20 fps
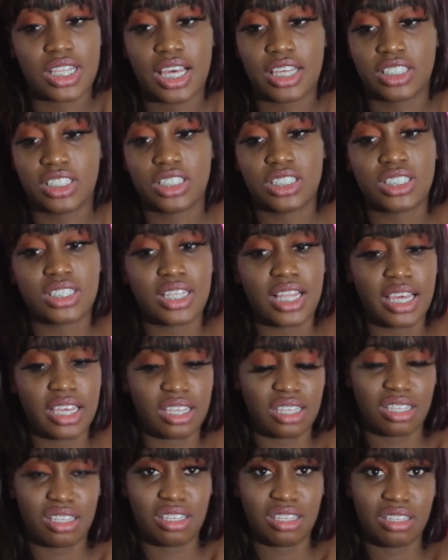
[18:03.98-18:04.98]
like just
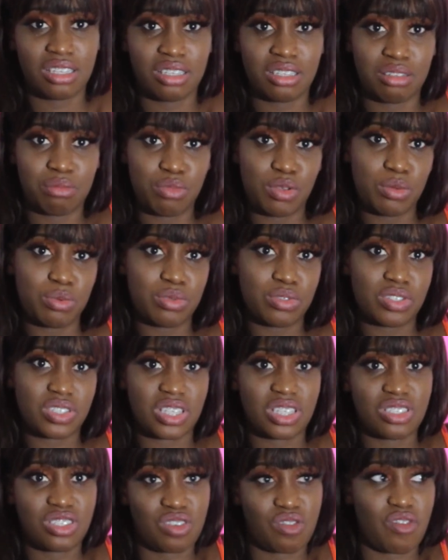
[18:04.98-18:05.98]
like people's
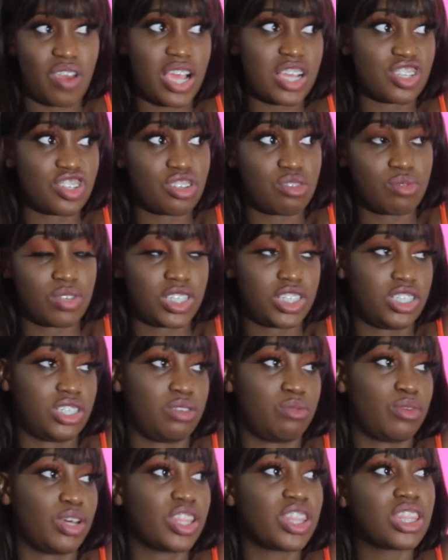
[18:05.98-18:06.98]
interaction
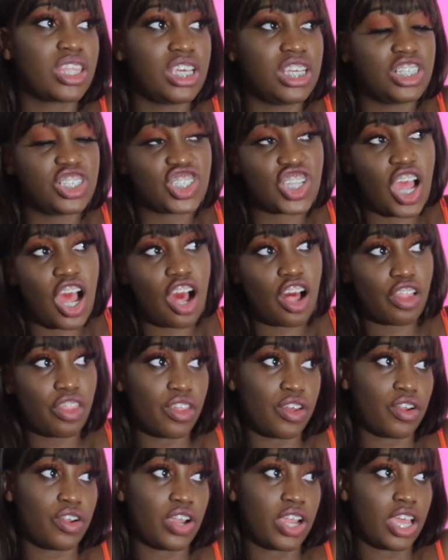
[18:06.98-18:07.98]
with each
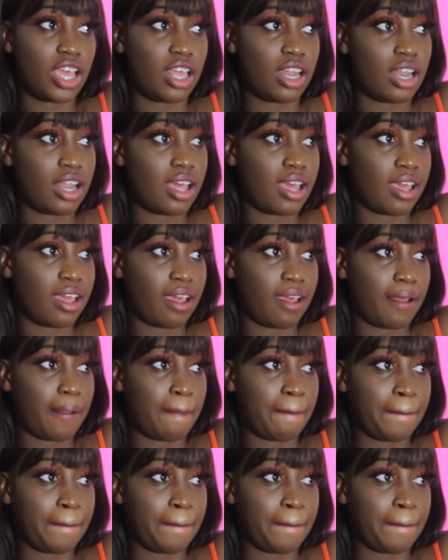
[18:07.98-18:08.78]
other, and like